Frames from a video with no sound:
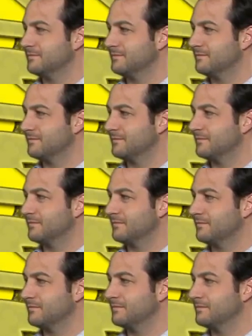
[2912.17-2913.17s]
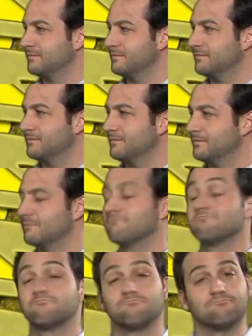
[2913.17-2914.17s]

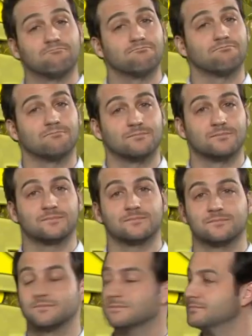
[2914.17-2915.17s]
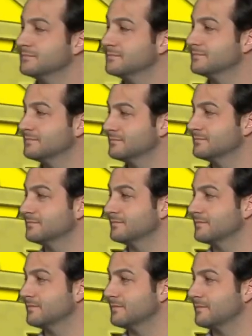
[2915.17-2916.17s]

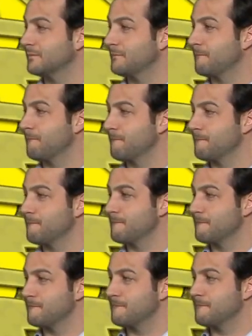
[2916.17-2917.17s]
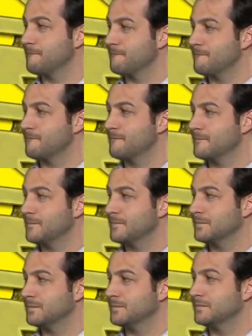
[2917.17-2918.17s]

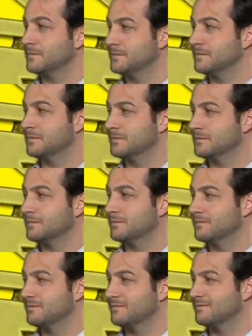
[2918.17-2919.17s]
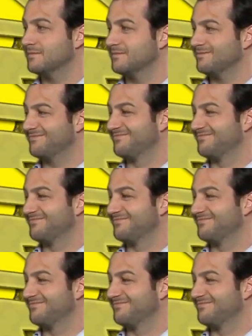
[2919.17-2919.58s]
No words are spoken by the person on screen.